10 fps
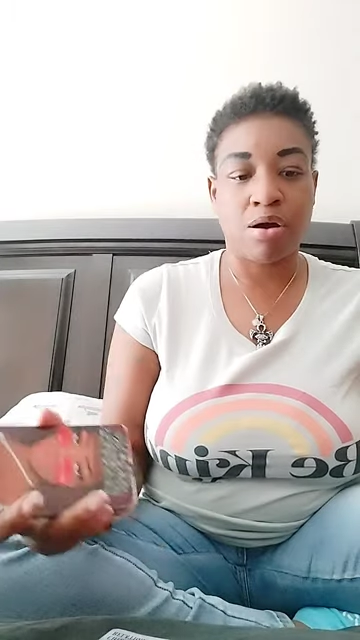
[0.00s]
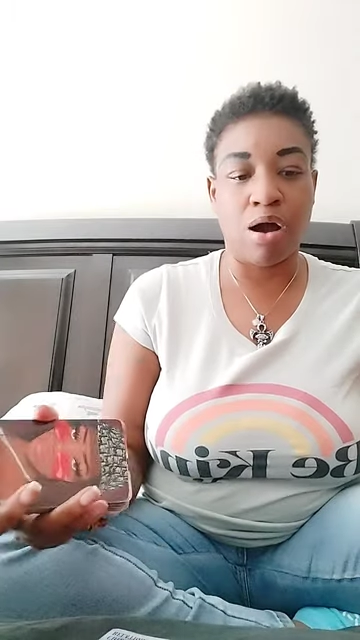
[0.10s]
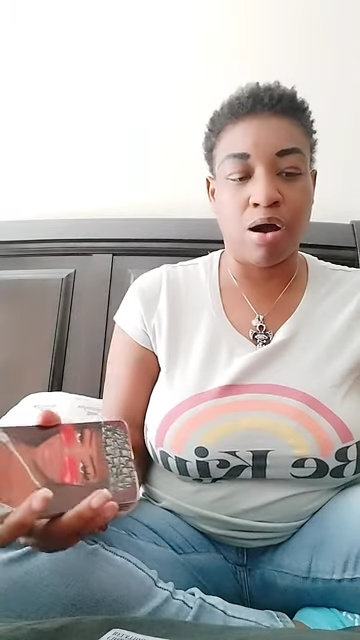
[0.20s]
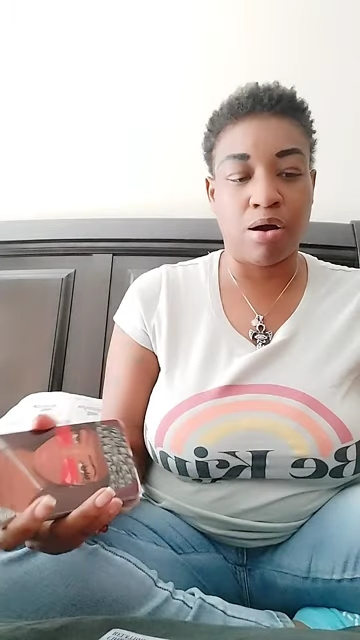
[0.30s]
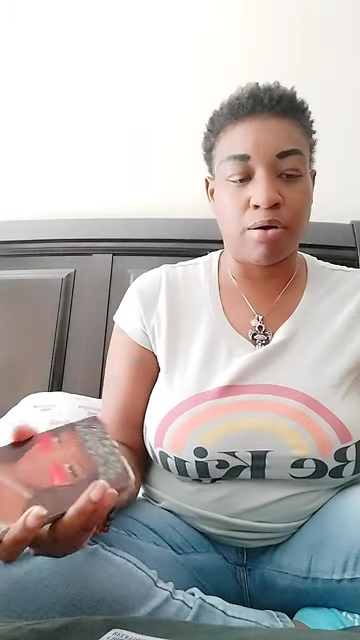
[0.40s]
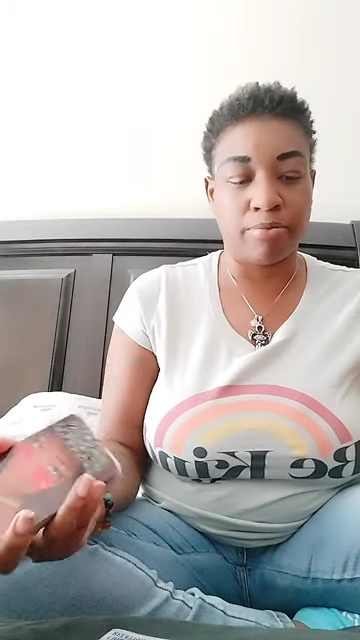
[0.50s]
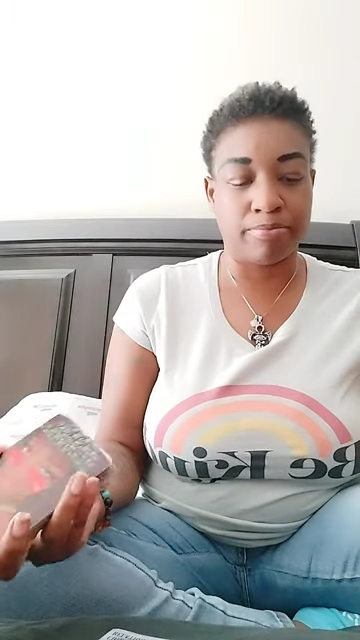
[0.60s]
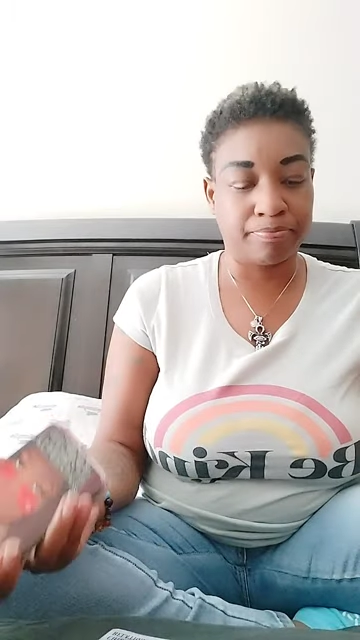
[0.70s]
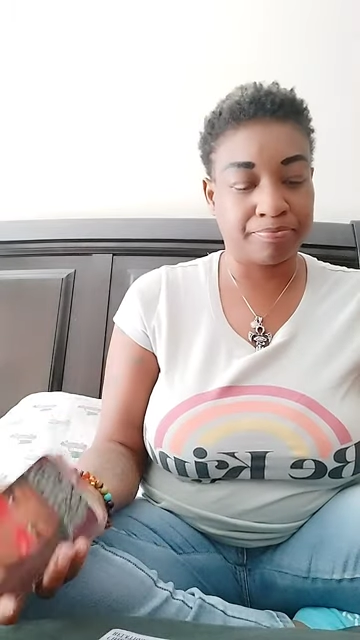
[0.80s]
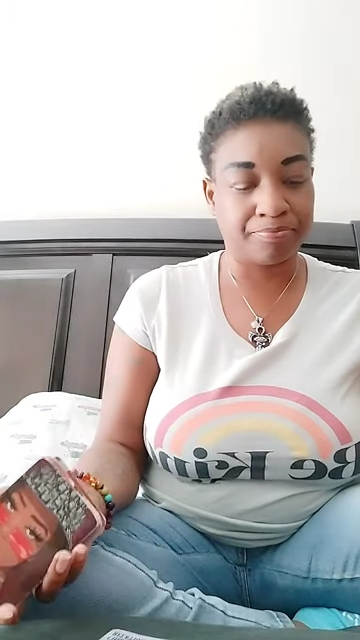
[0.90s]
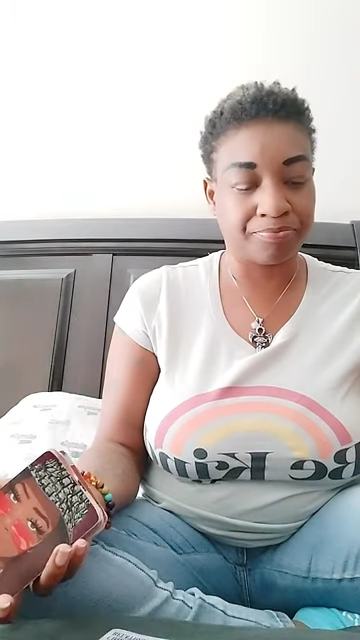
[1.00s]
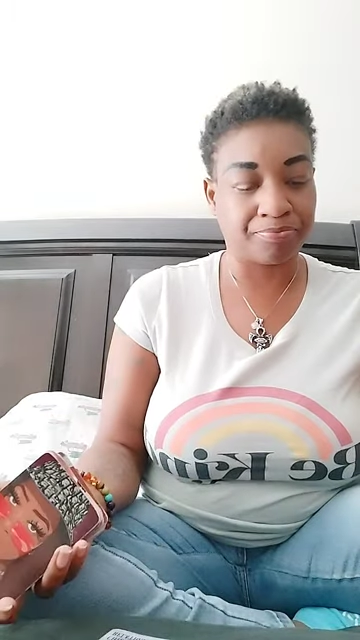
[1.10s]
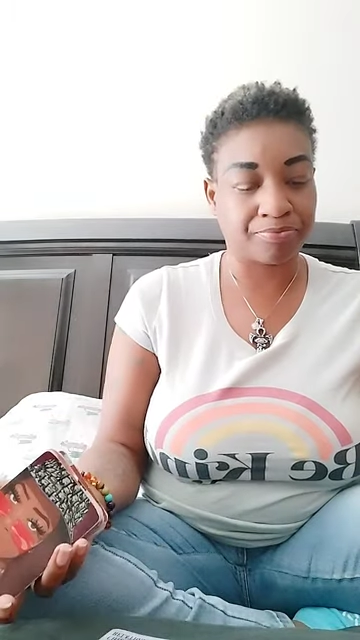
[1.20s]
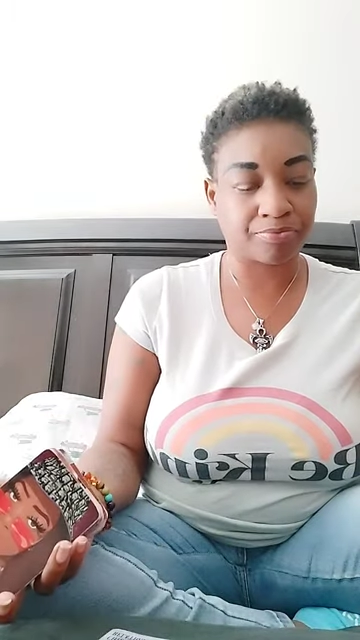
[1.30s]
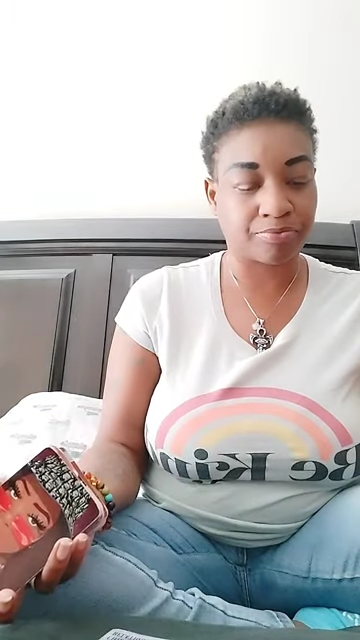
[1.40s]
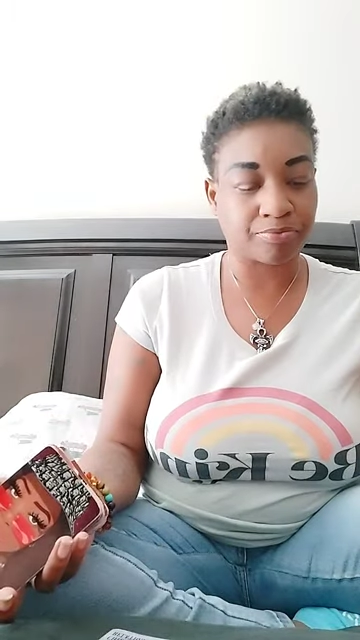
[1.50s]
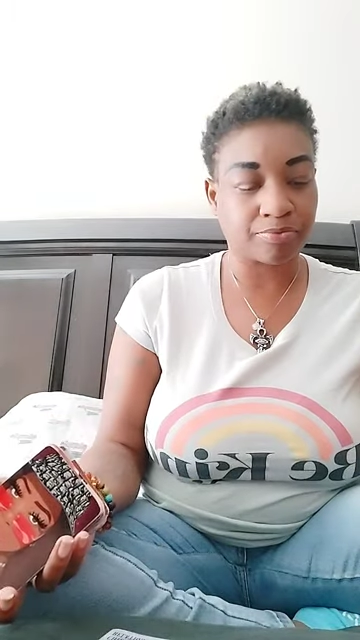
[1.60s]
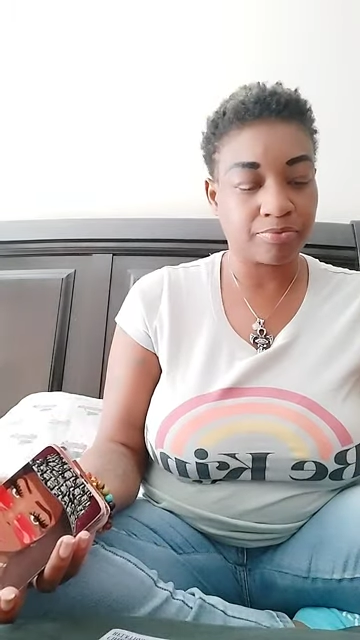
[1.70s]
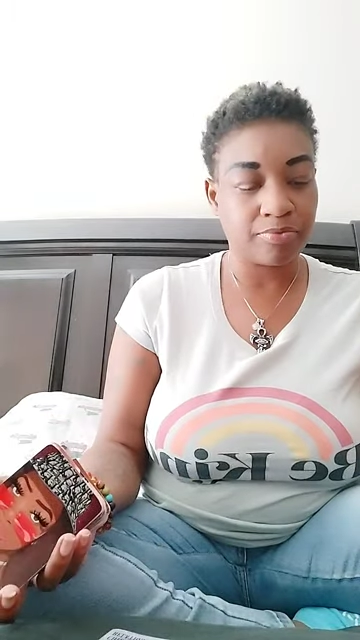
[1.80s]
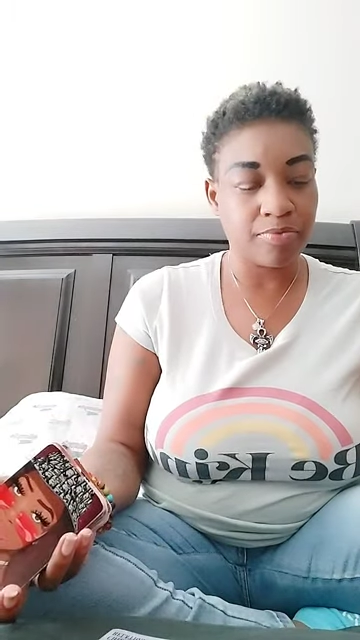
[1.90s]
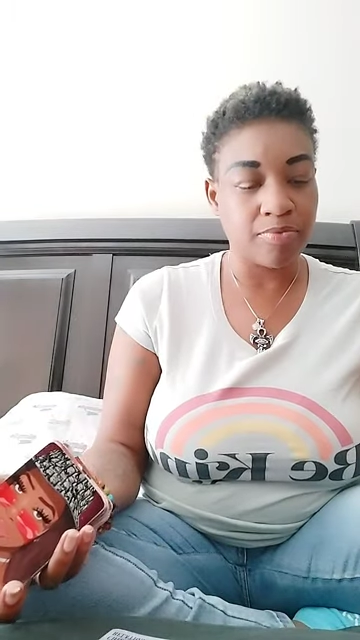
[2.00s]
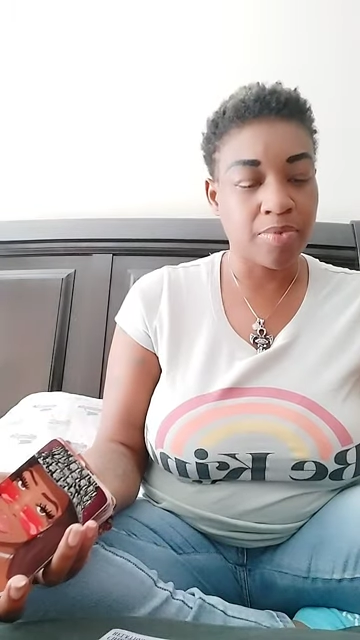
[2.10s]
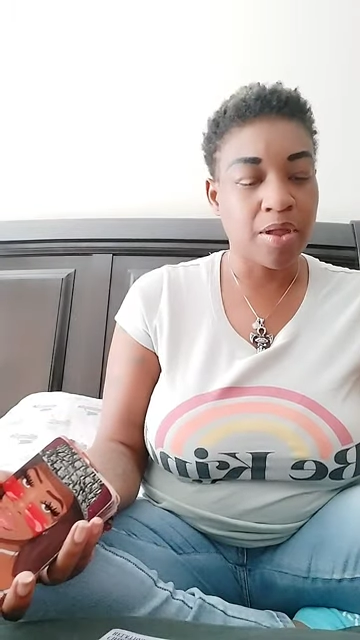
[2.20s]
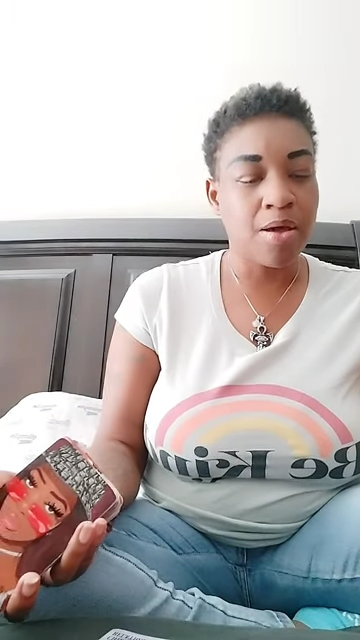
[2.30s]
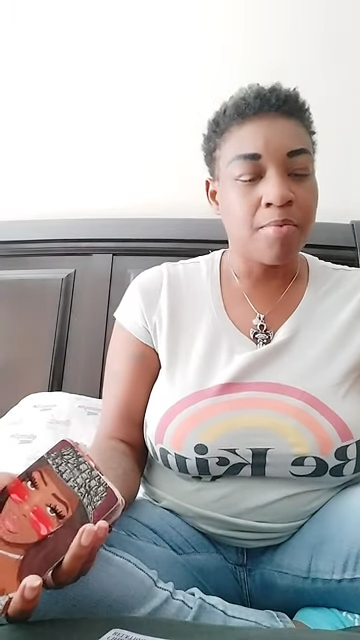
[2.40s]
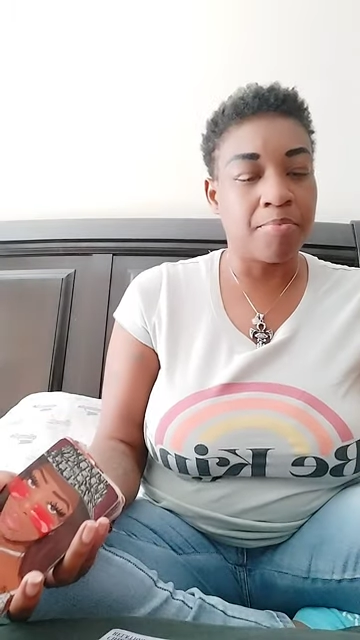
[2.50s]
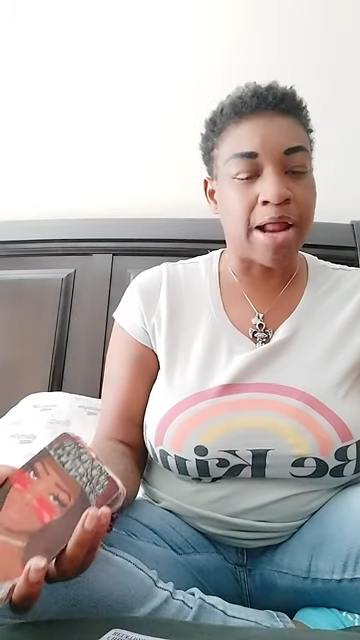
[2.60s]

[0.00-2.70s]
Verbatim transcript: But